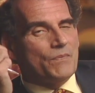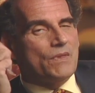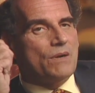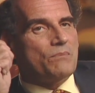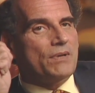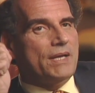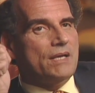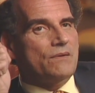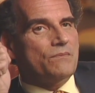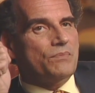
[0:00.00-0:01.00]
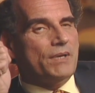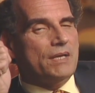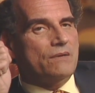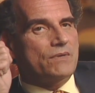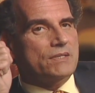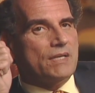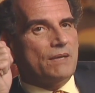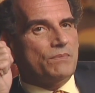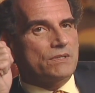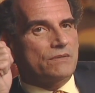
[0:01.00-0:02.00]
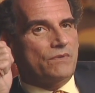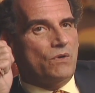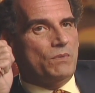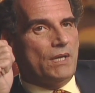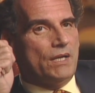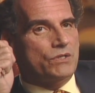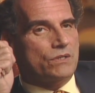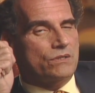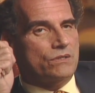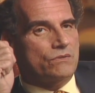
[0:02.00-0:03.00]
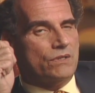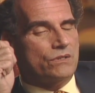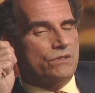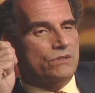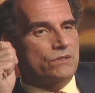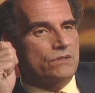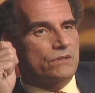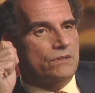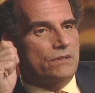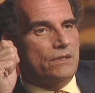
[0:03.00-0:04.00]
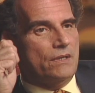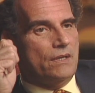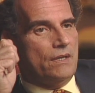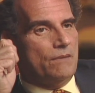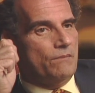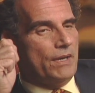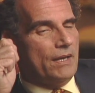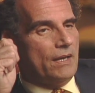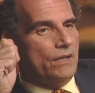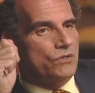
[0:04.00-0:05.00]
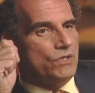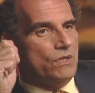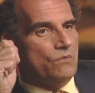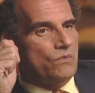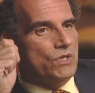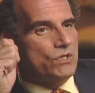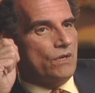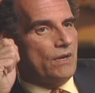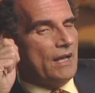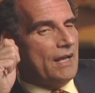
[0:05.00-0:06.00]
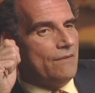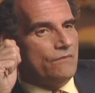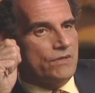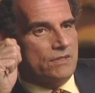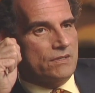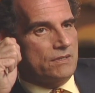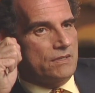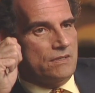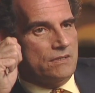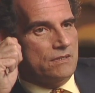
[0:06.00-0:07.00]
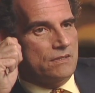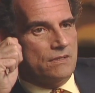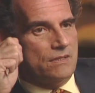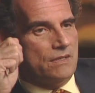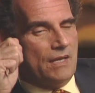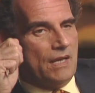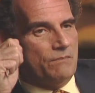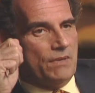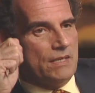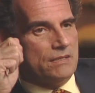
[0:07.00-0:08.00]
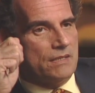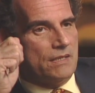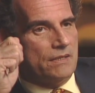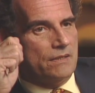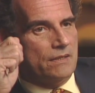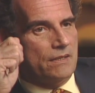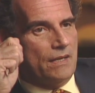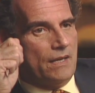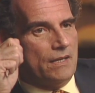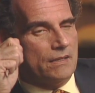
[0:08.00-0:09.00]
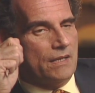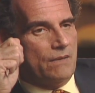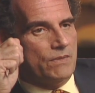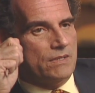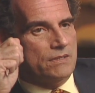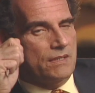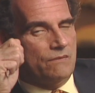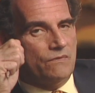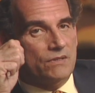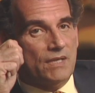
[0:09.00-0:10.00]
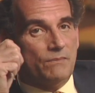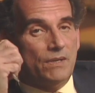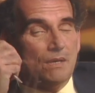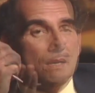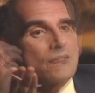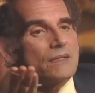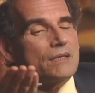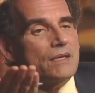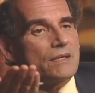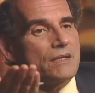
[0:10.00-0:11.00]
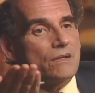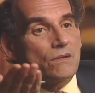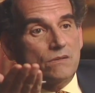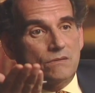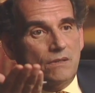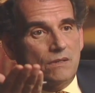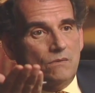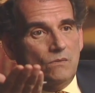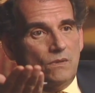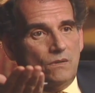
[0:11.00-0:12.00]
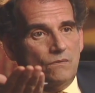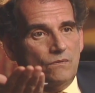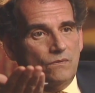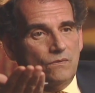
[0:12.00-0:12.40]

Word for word: There are plenty of examples of homological structures in biology which are obviously not based on common descent. For example, take the Australian wolf.